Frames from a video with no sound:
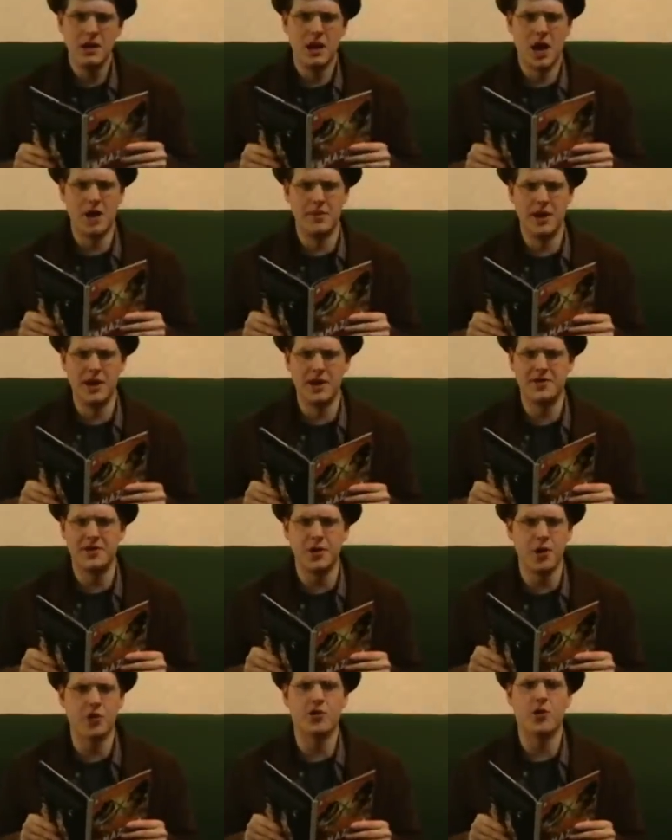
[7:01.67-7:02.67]
I mean,
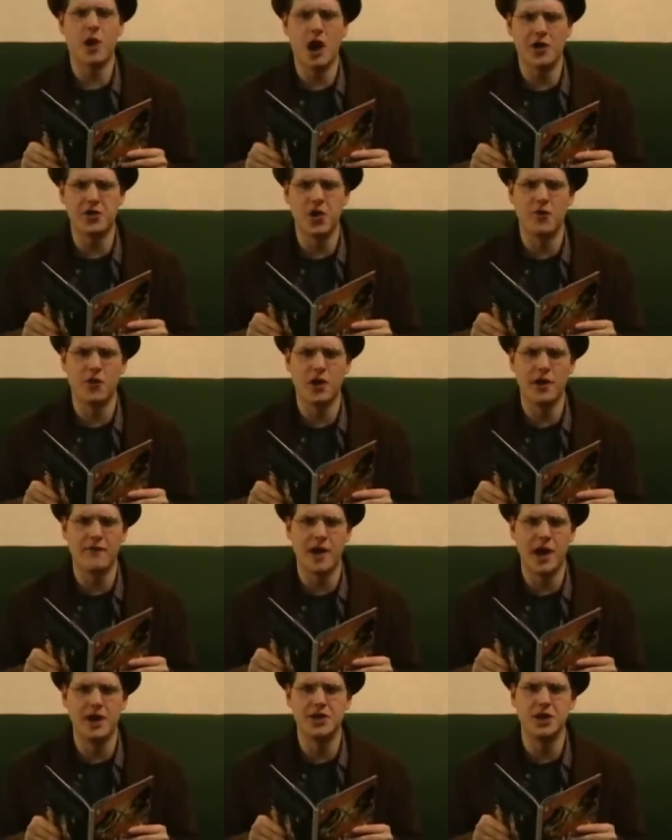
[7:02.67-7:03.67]
it's your crossover
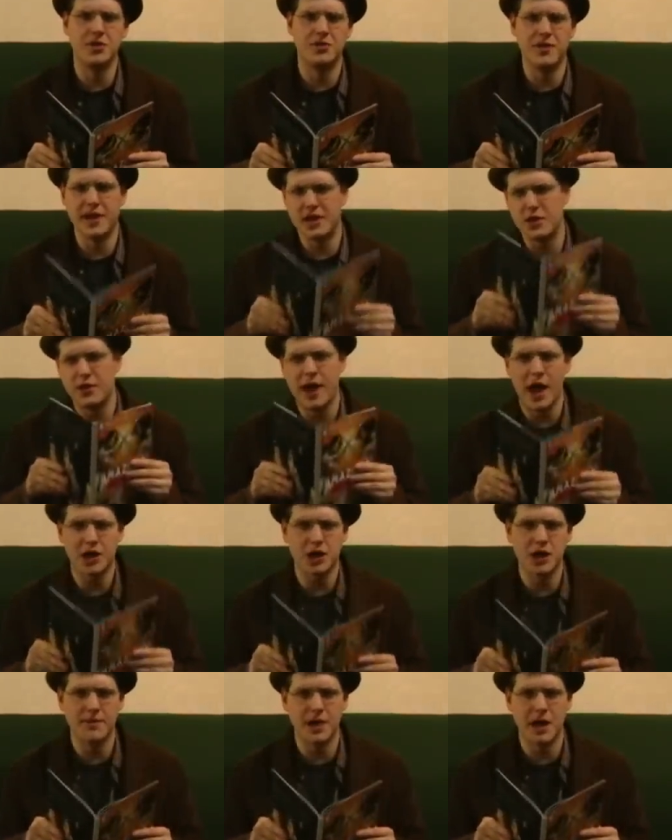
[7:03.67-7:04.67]
event, you'd think you'd
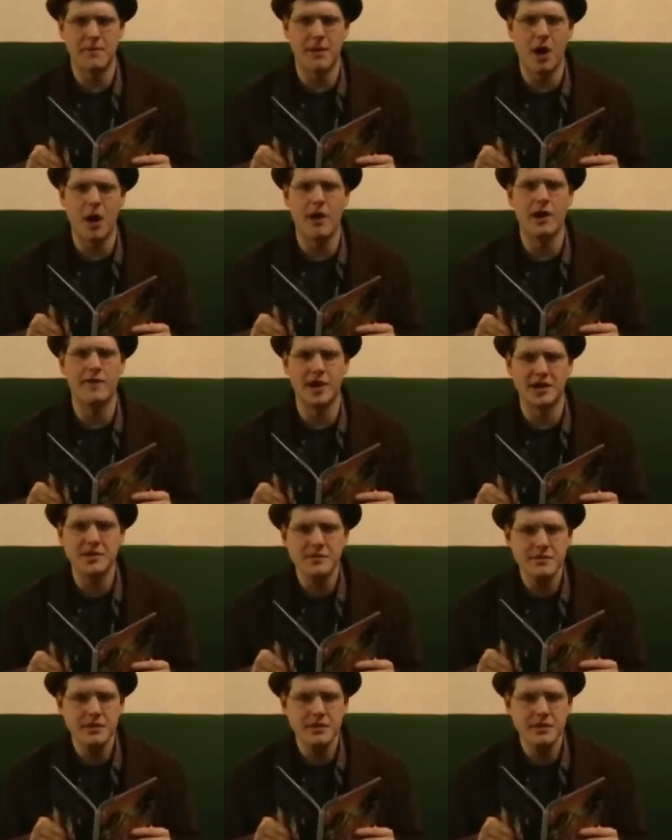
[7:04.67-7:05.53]
actually be a part of it.